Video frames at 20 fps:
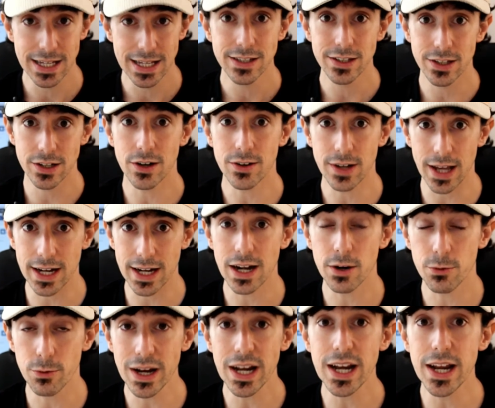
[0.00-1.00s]
can
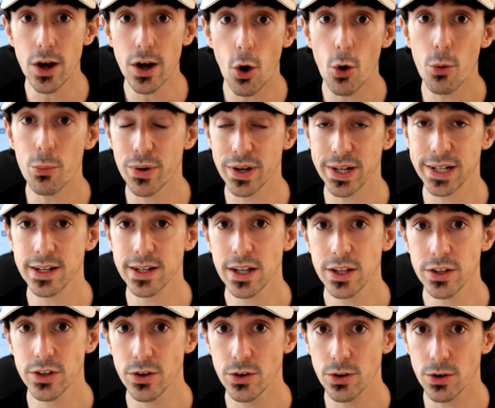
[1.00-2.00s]
really open
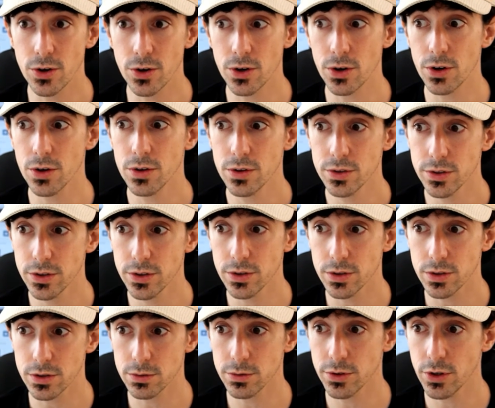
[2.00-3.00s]
your
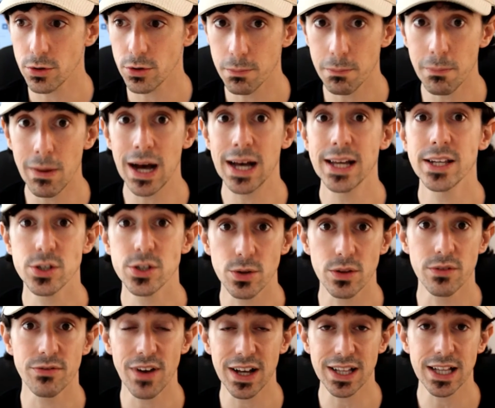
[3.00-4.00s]
mind to
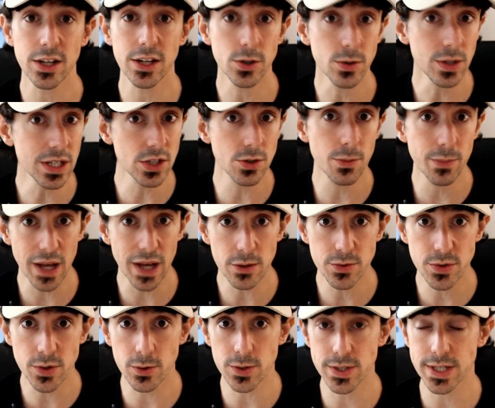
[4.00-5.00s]
the fact that you need to be
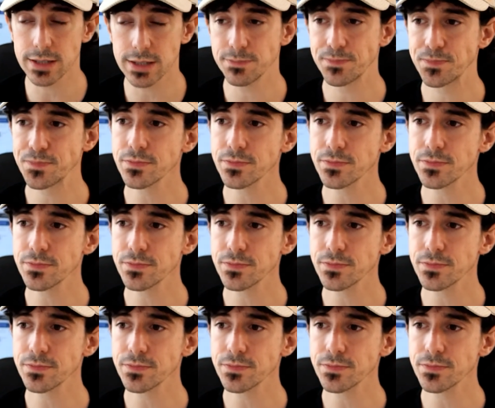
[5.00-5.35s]
outsourcing.